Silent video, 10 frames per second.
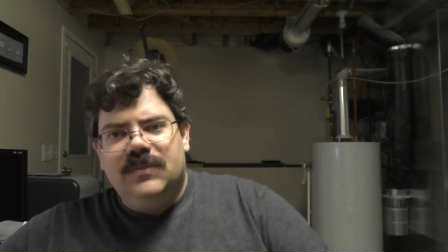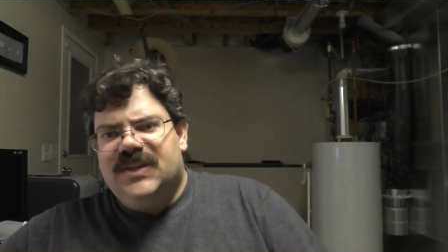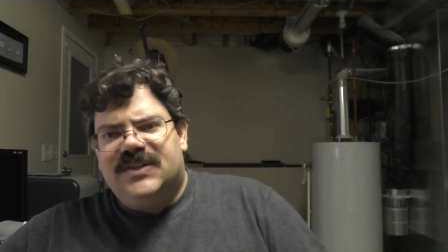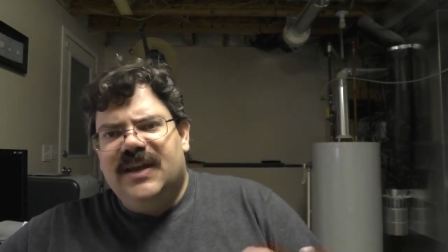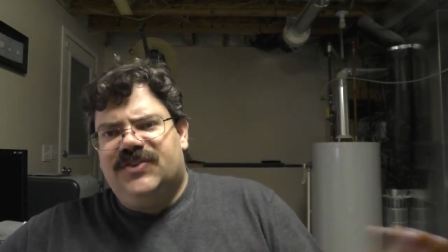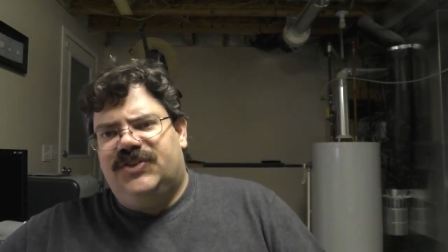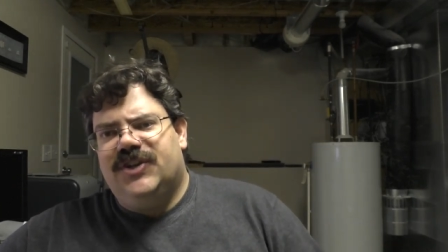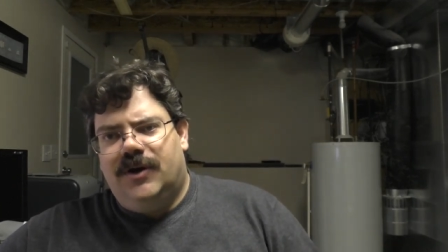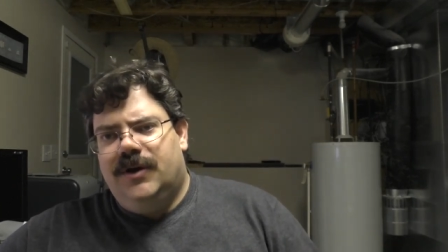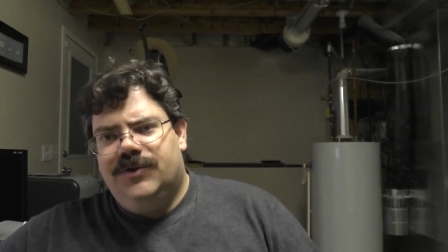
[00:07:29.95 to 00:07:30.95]
It's
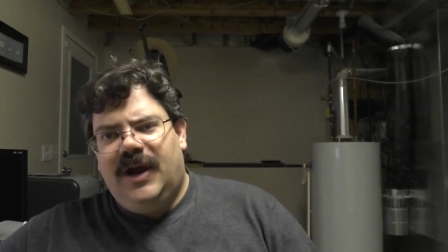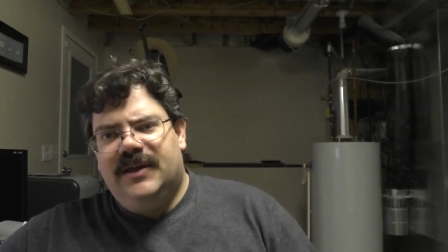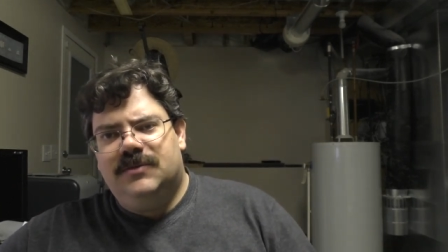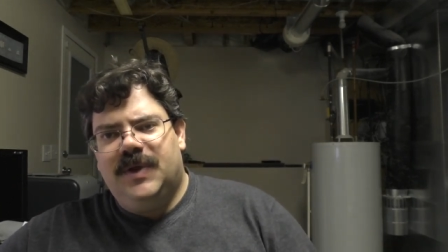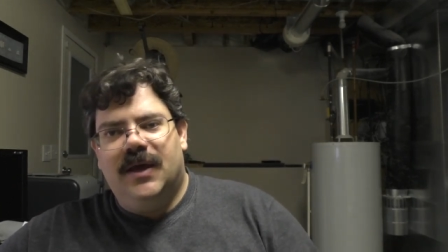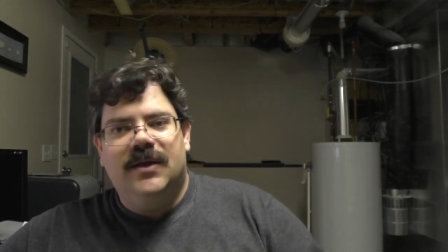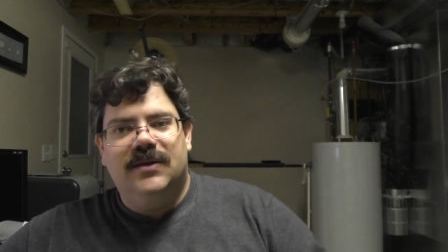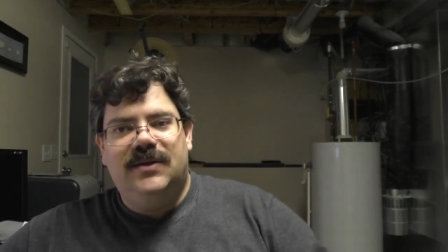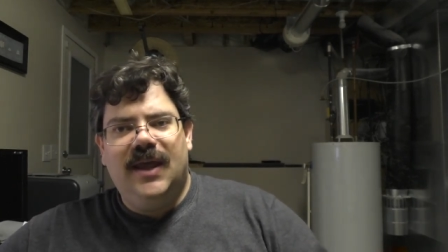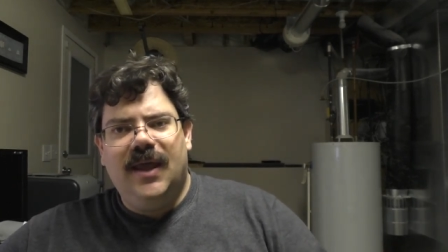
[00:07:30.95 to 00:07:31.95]
necessary. There has to be a
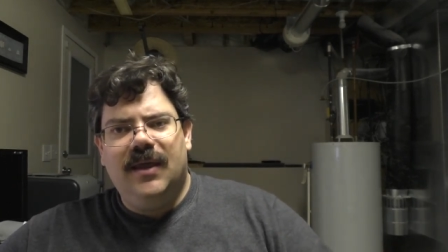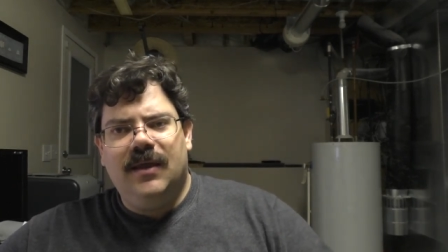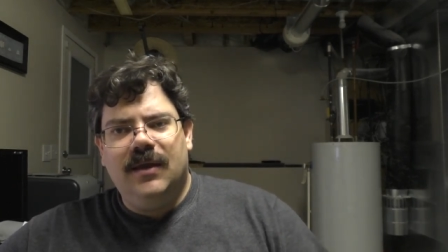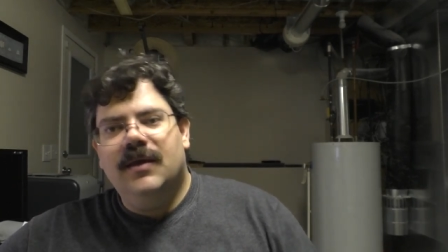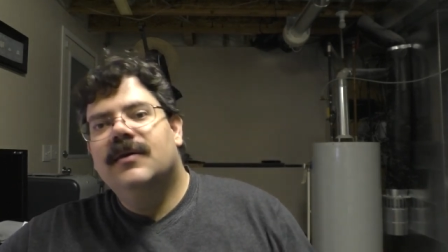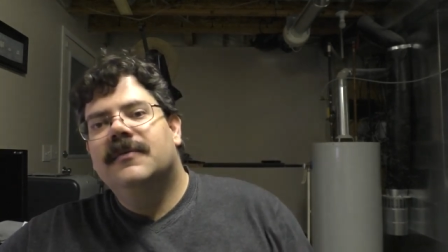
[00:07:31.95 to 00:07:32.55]
ding.